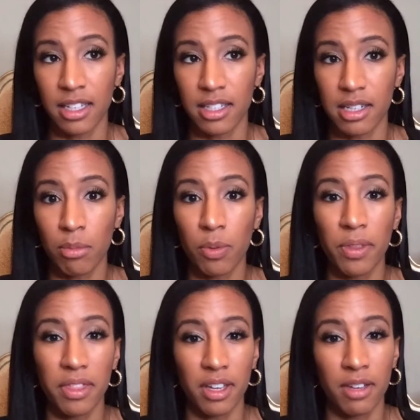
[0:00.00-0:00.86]
number
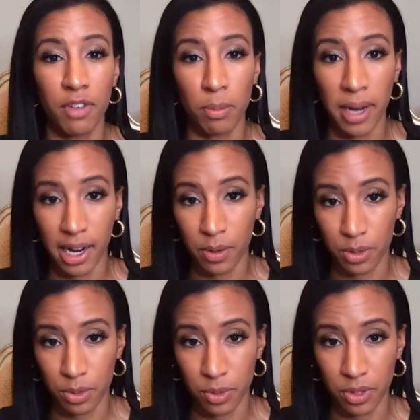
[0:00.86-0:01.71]
one, think of your power
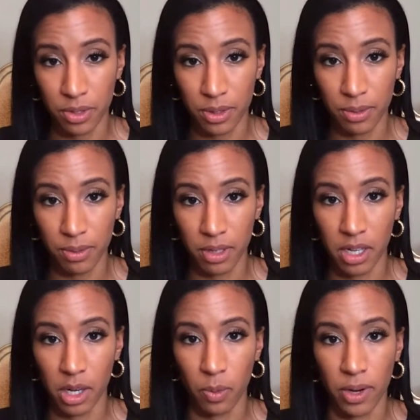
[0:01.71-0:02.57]
source.
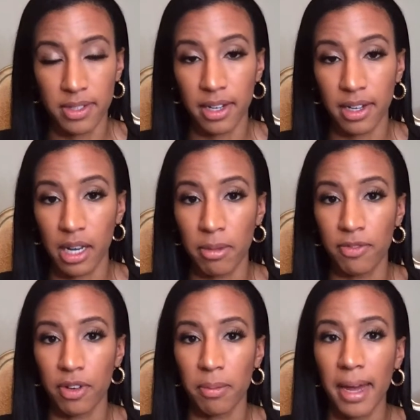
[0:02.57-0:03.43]
Where's that
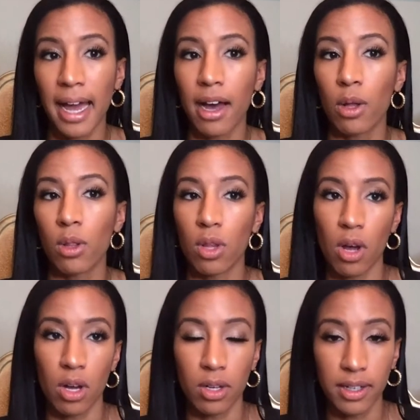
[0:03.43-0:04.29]
coming from? How
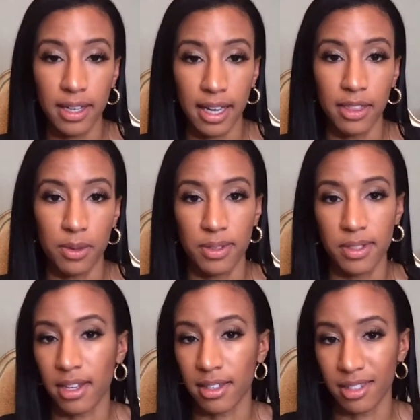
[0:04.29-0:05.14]
long can those
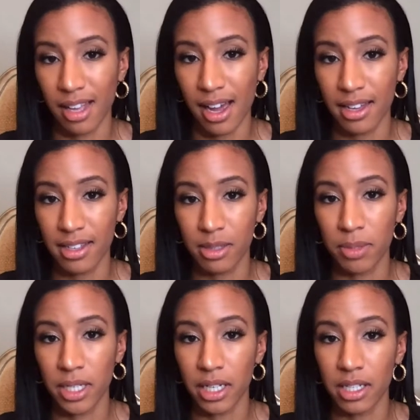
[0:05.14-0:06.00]
things last?
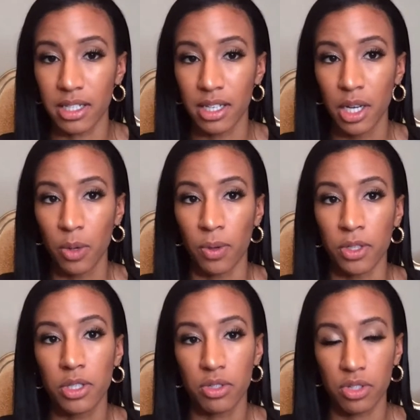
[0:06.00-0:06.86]
Because
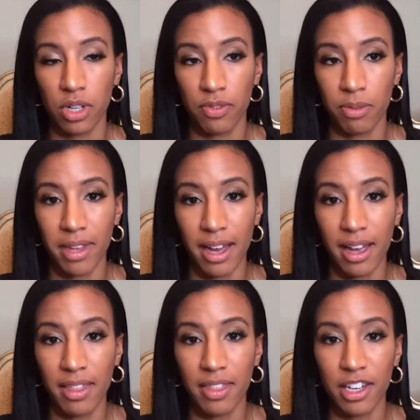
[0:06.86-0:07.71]
once you start from
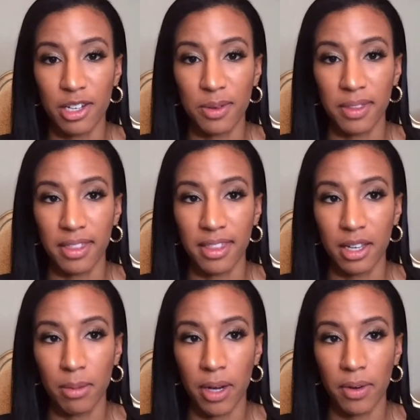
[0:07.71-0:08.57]
that, then you can
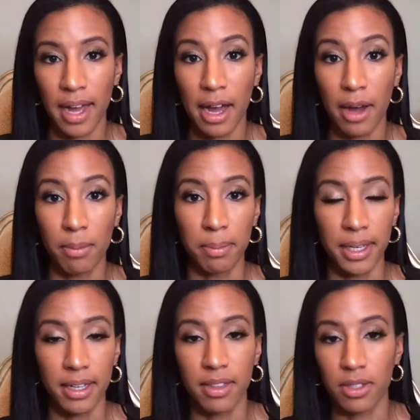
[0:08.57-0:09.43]
think about how
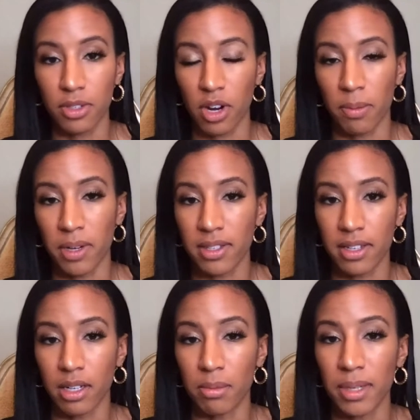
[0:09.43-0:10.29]
big this garment is
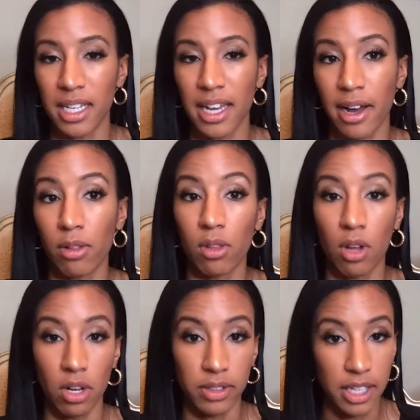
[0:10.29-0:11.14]
going to be, how
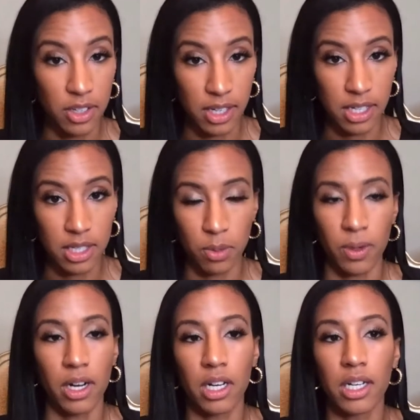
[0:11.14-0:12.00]
long that you needed to
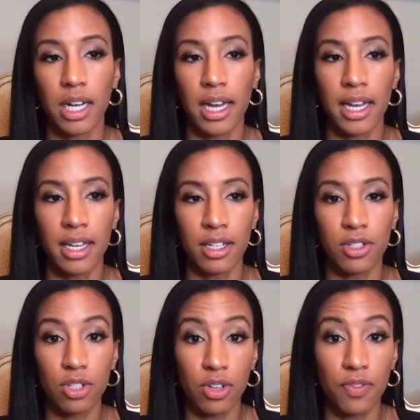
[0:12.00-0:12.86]
wear it, and
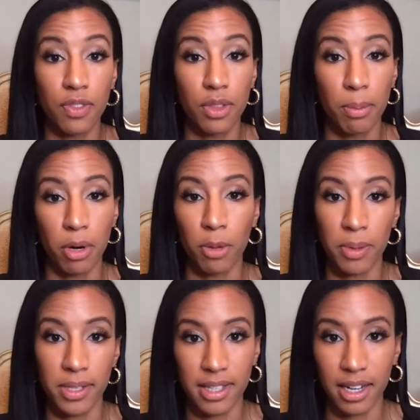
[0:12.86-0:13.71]
serve the
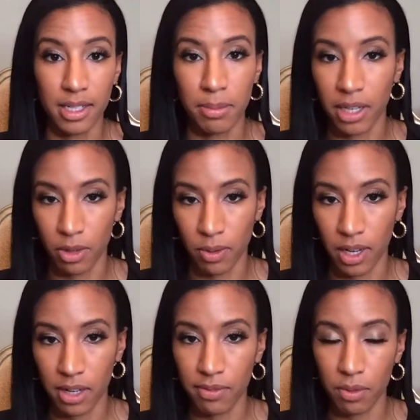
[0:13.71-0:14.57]
purpose that it's being
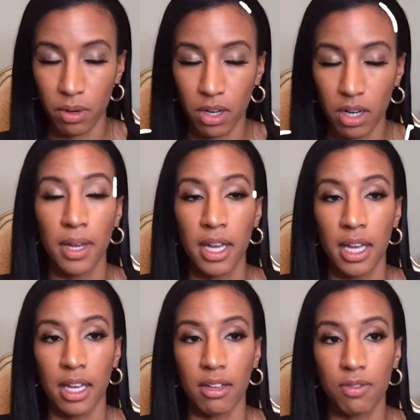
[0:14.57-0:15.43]
created for.
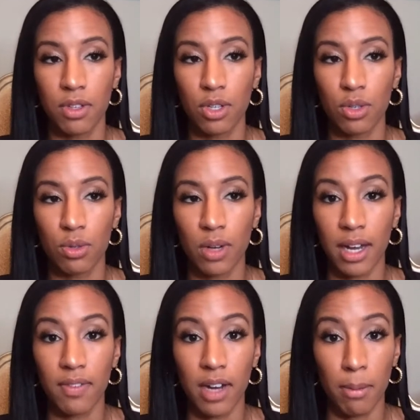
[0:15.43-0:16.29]
If you
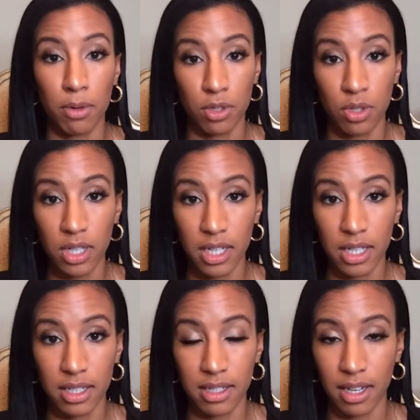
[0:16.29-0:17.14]
have an opportunity
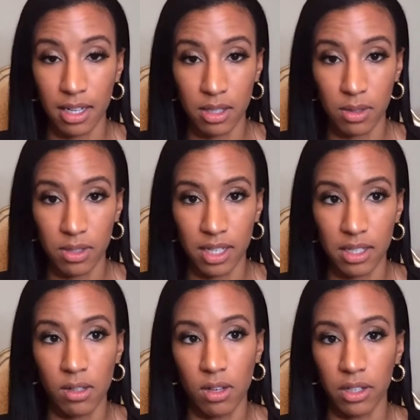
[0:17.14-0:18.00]
to test those lights
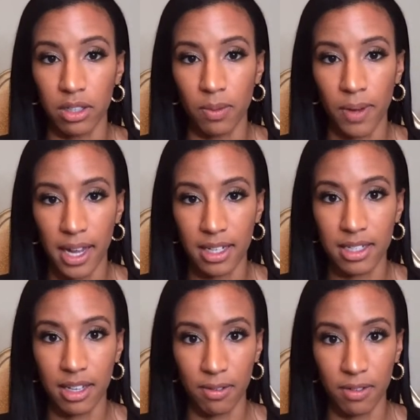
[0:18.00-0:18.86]
along the way,
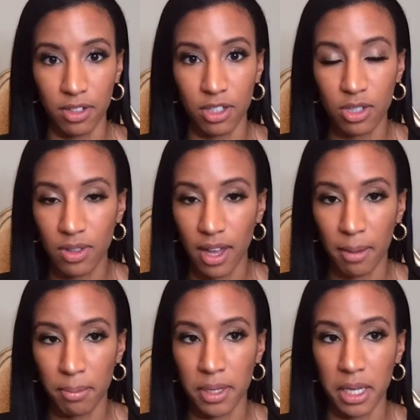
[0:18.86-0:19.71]
definitely do
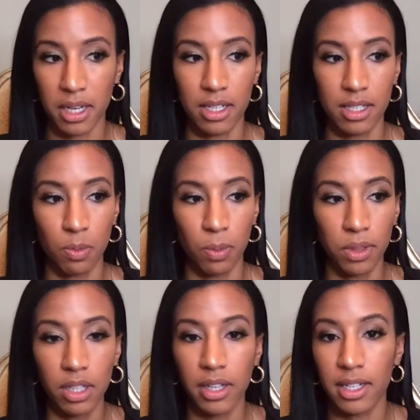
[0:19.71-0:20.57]
that, because
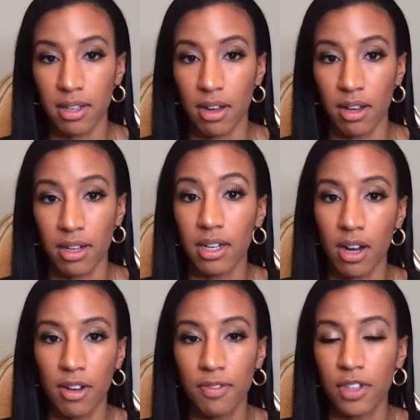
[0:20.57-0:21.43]
with the lights on and
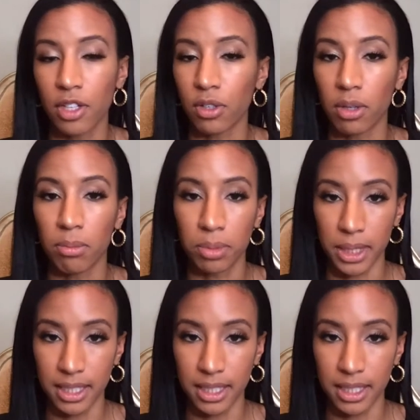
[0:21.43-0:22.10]
off, they look completely